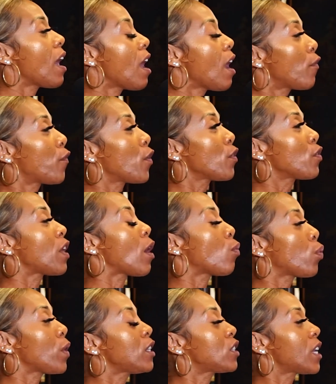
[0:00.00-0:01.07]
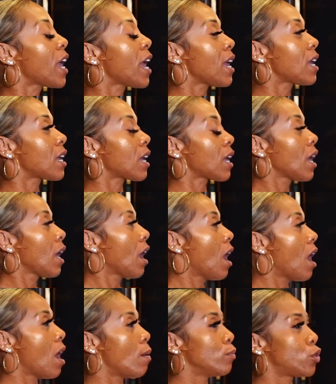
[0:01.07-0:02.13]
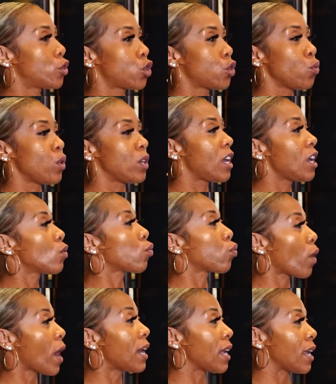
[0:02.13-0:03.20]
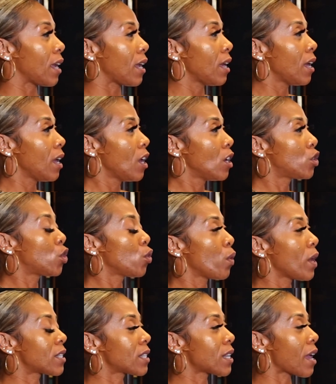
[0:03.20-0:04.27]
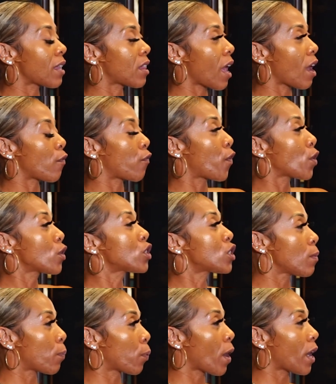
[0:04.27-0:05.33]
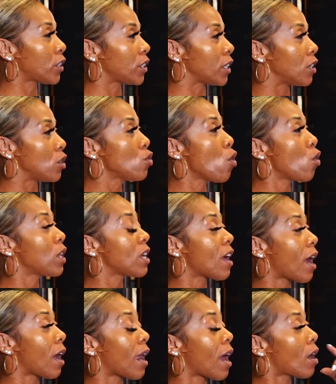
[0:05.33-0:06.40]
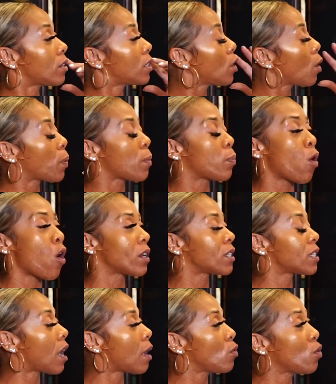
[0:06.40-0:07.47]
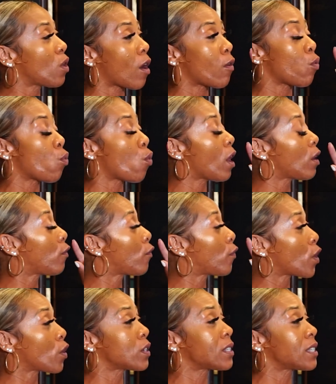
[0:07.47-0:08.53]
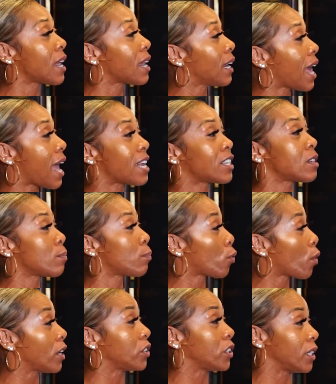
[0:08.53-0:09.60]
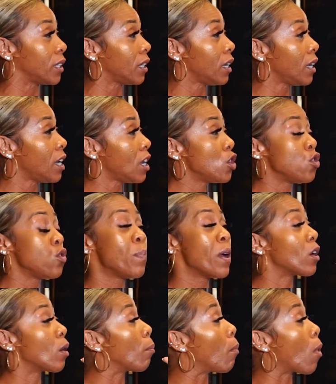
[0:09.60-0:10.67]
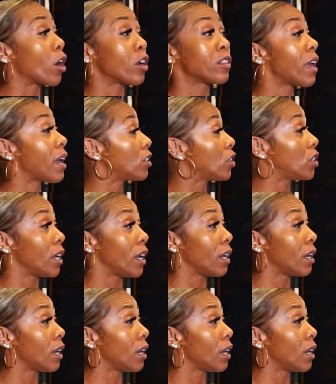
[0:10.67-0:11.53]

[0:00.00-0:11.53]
effort that we take to get ready to, it's like that first impression. You only got, I tell people all the time, you got one first and last impression. You better mark that shit.